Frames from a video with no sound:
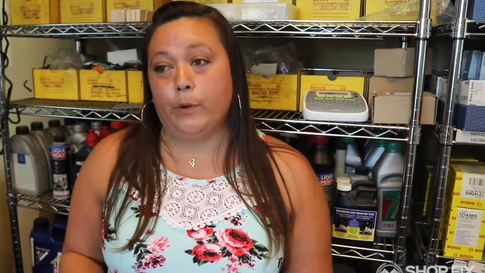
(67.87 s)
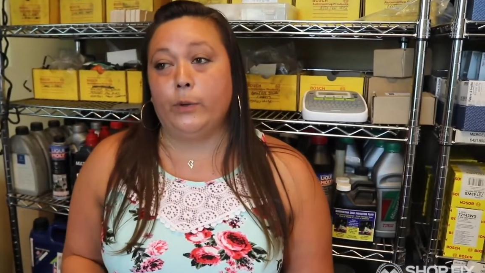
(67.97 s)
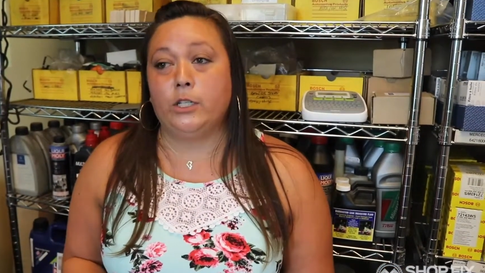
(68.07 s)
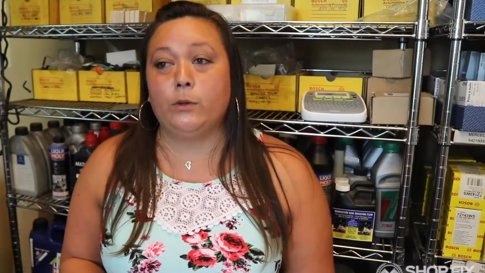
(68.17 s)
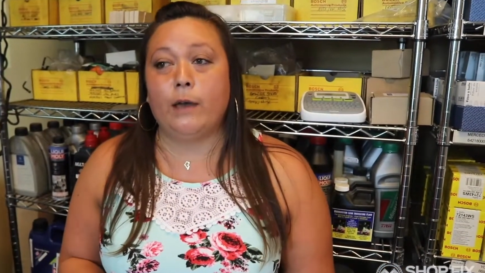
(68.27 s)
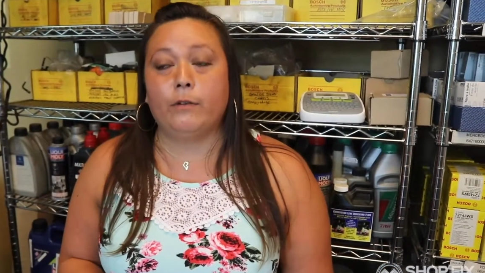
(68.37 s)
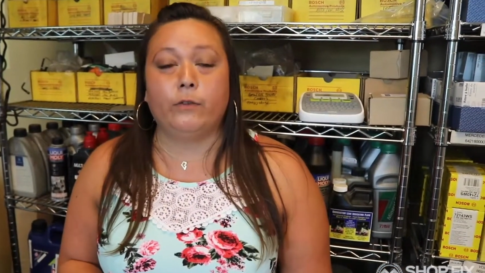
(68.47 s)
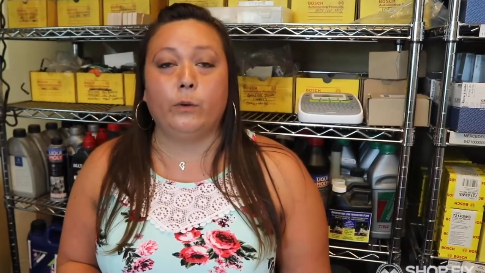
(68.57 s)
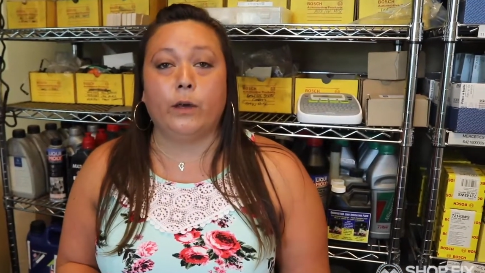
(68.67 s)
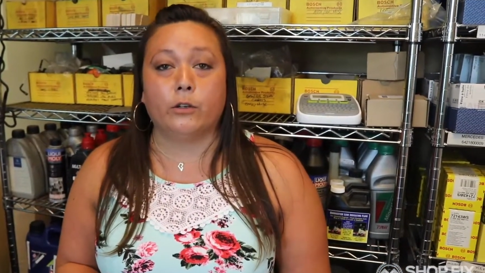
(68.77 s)
but we do have a
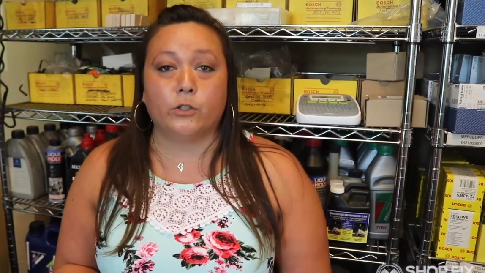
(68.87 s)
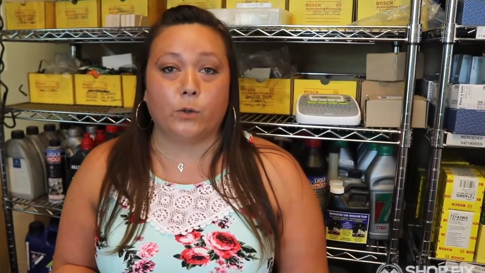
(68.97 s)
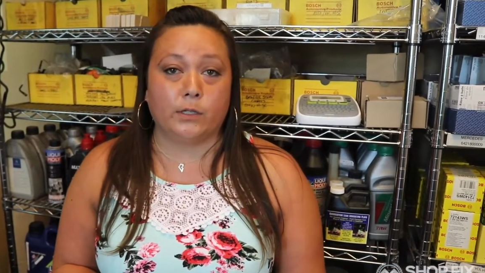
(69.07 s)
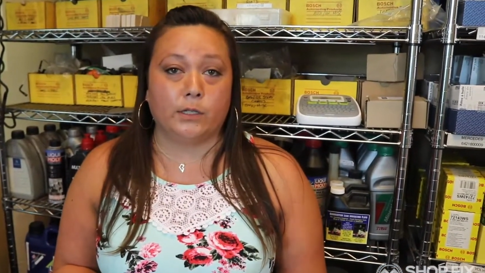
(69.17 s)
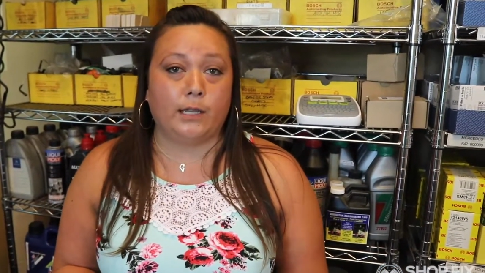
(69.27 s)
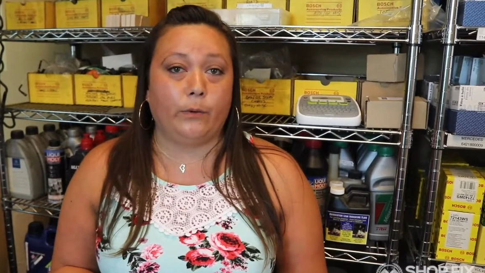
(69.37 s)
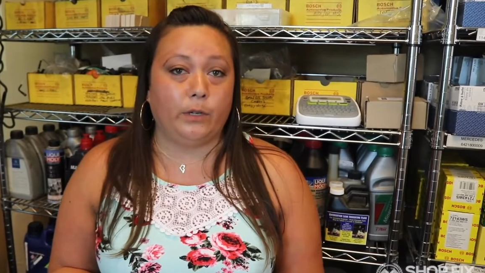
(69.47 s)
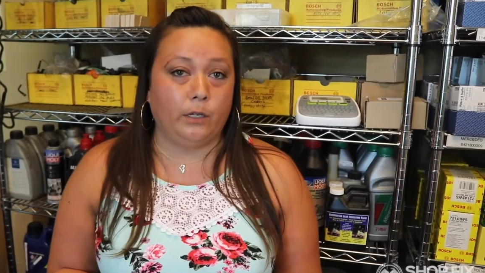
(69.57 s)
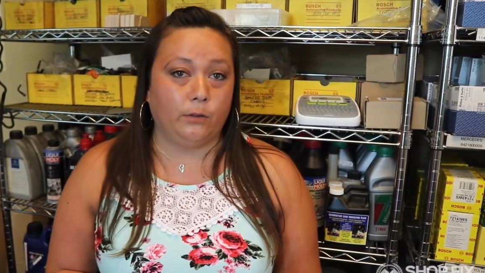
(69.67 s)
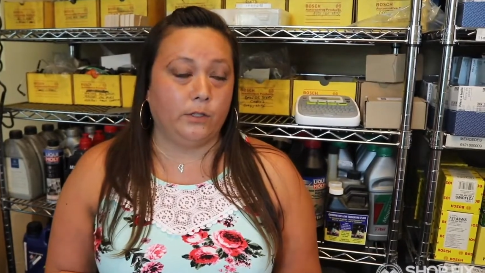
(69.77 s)
few other sources that
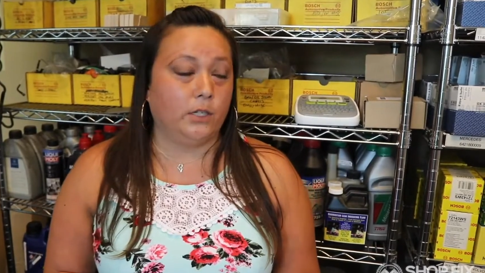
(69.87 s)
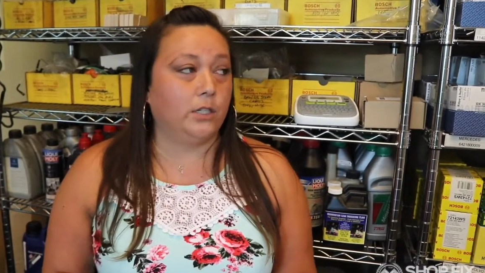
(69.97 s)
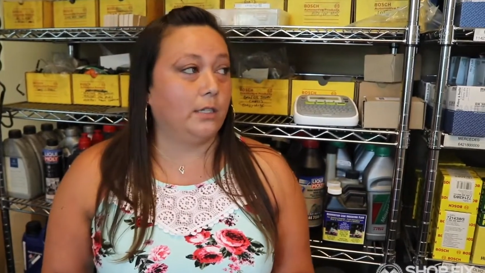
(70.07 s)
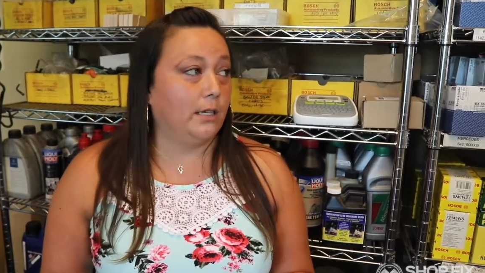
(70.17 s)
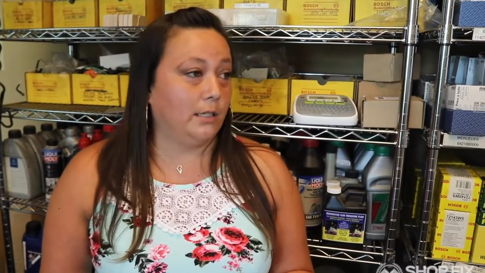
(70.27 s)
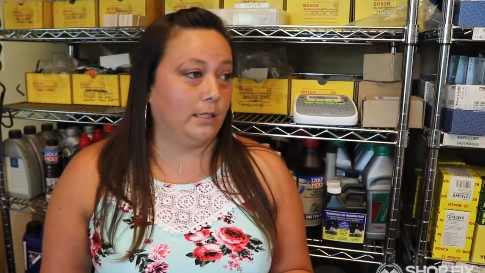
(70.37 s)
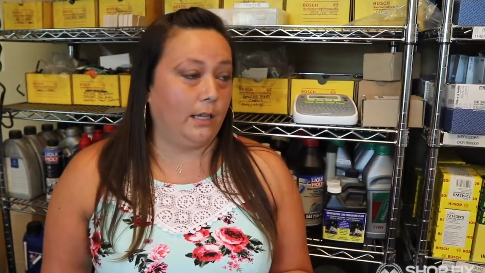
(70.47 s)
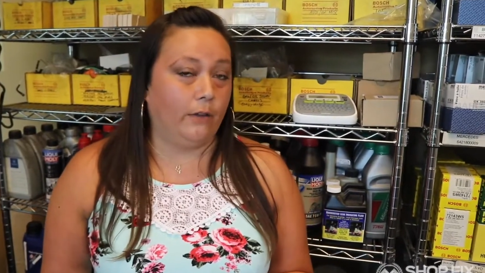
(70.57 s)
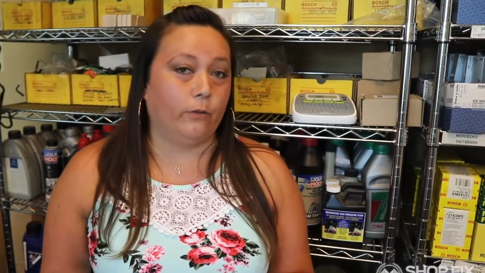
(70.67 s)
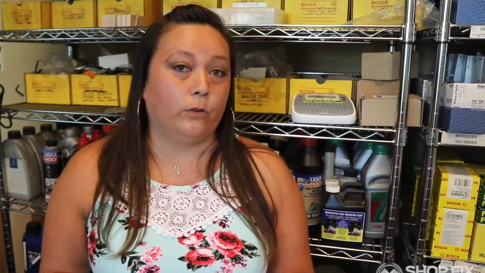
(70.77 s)
we use, such as
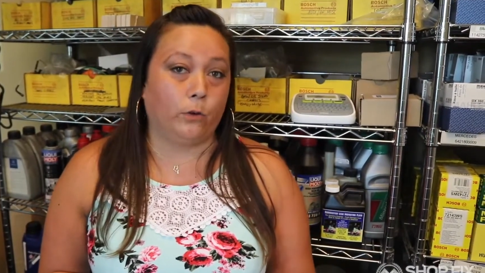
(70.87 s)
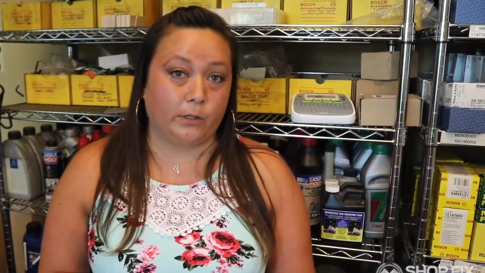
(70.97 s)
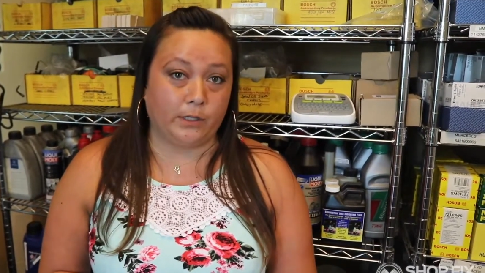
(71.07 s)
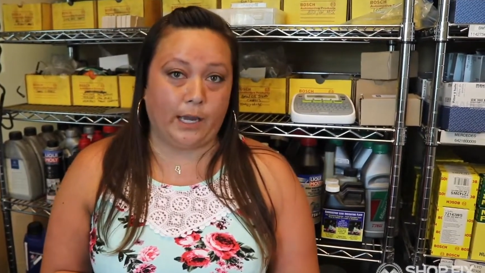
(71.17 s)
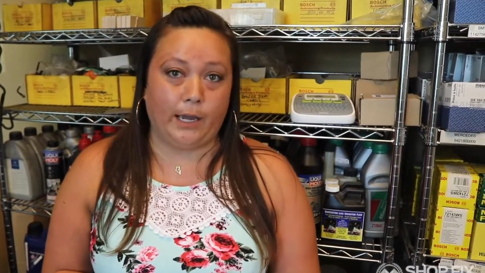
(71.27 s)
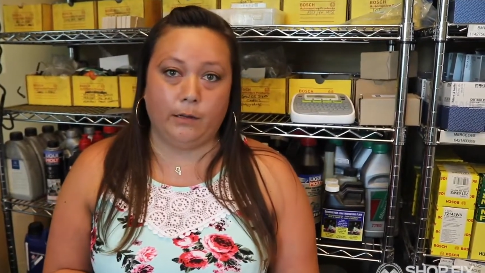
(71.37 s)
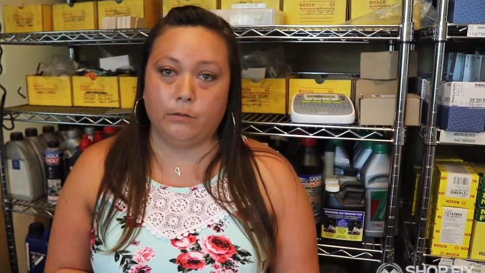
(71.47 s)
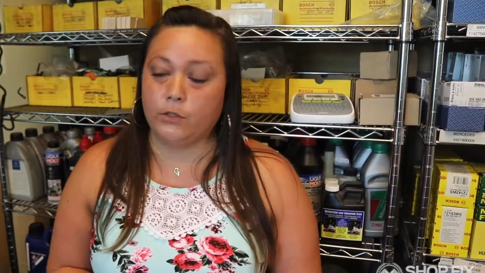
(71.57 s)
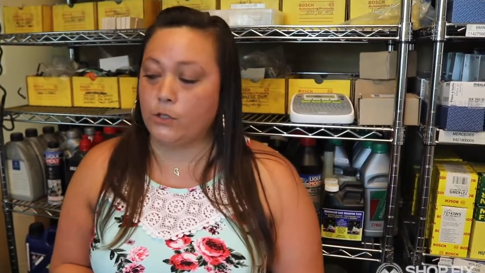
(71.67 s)
SSF or Northside.